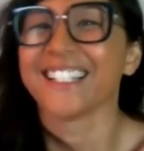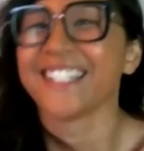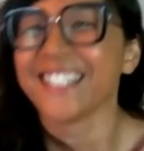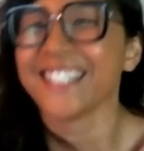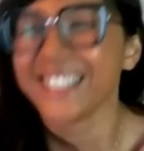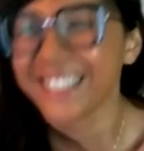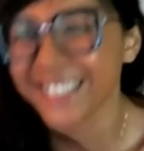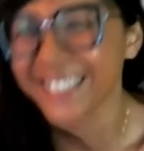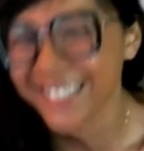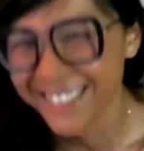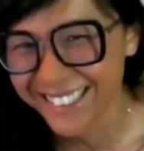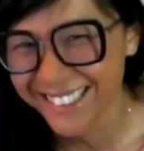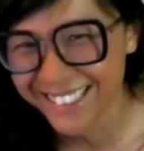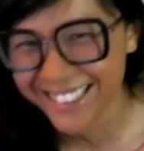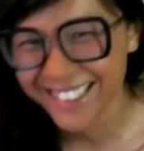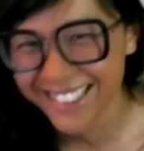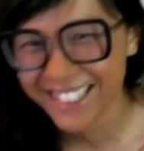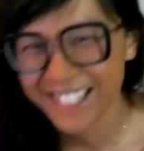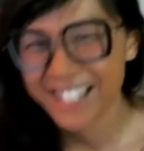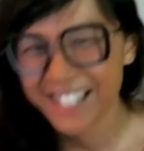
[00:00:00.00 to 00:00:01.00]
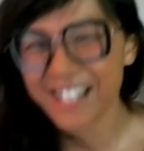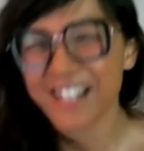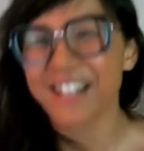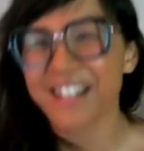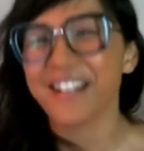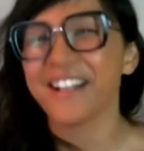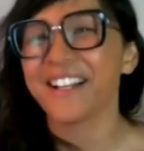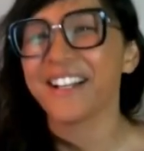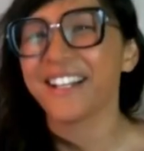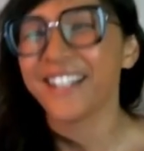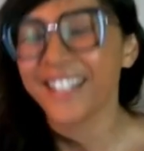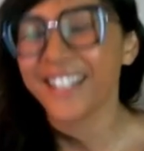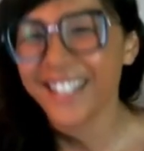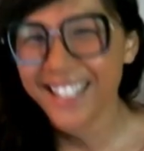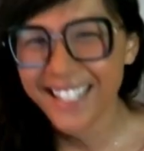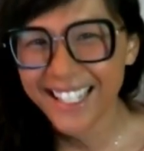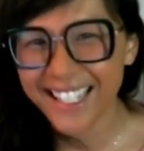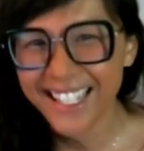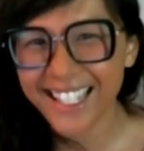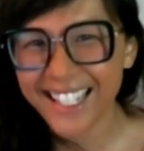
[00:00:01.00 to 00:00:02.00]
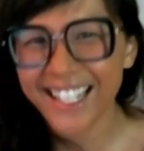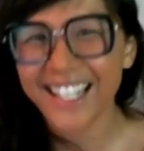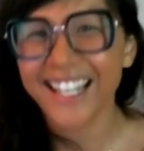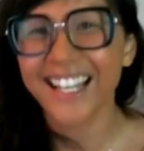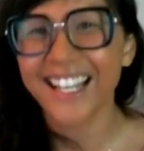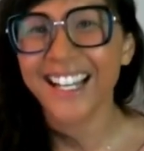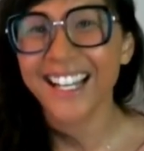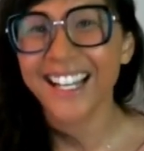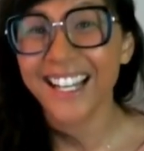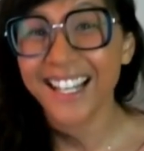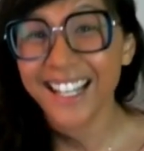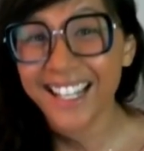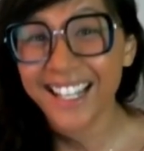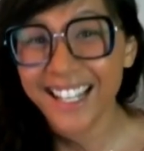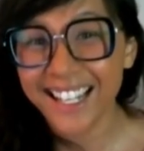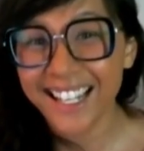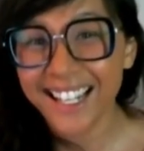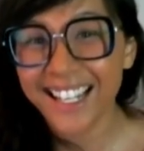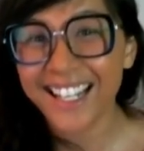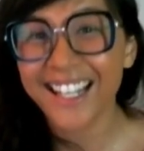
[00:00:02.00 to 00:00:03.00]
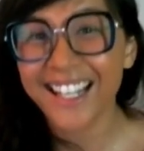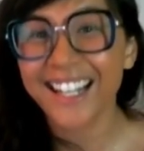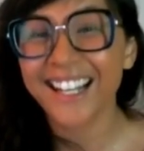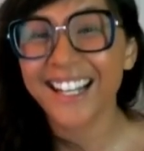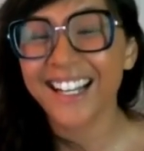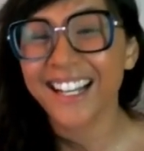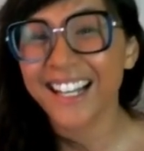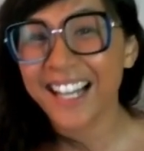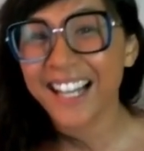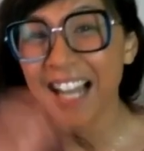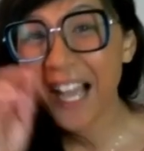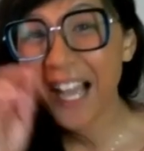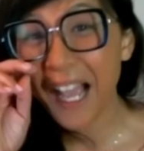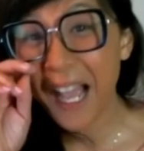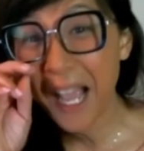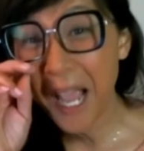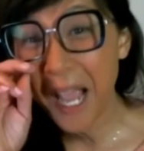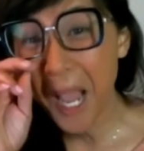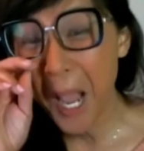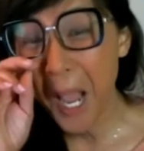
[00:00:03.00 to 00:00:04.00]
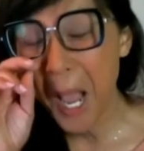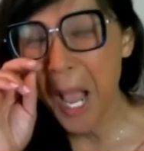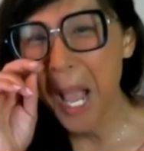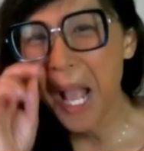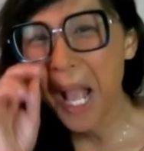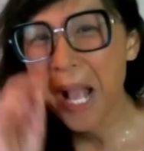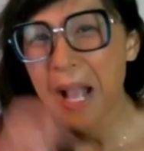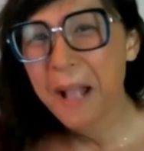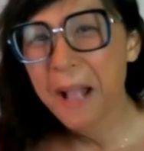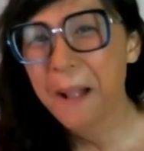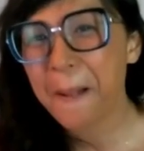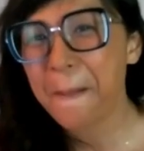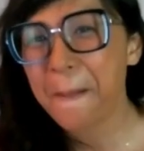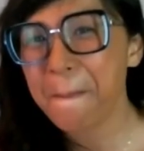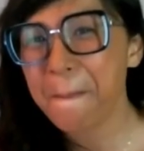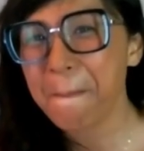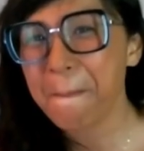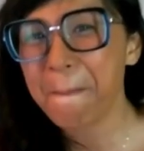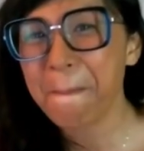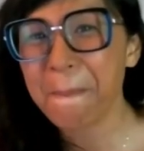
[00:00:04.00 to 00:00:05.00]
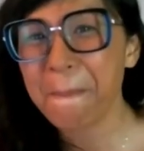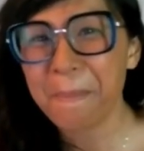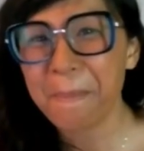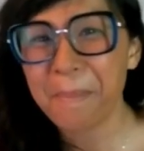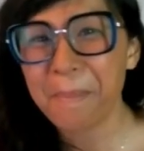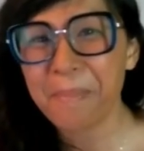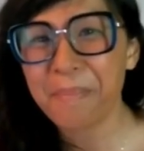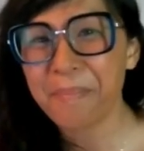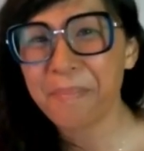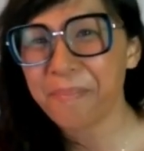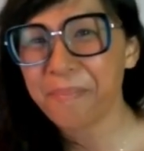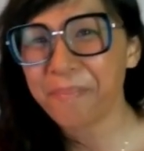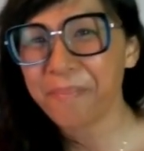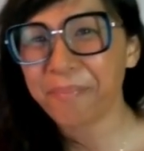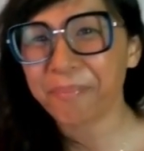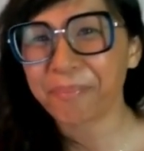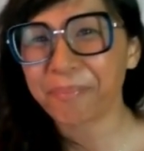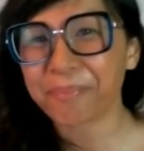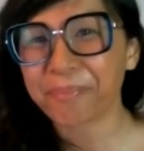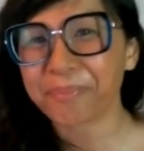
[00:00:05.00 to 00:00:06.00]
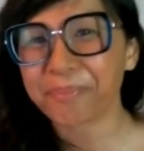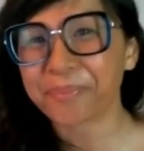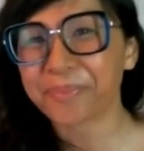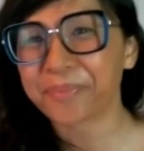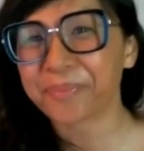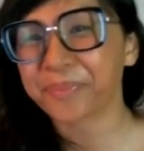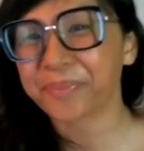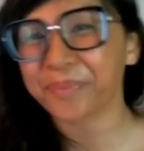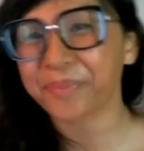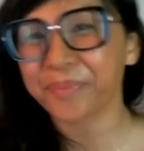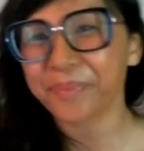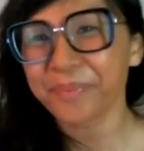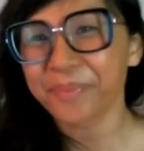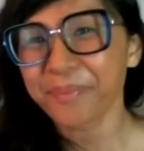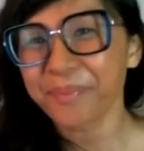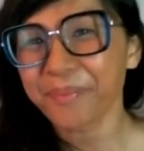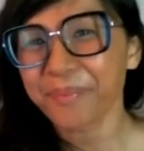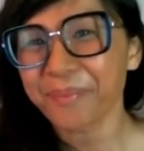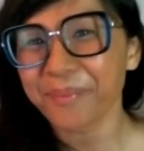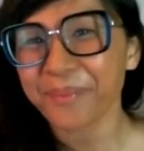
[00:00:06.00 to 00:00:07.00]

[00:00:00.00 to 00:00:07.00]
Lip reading: (silent)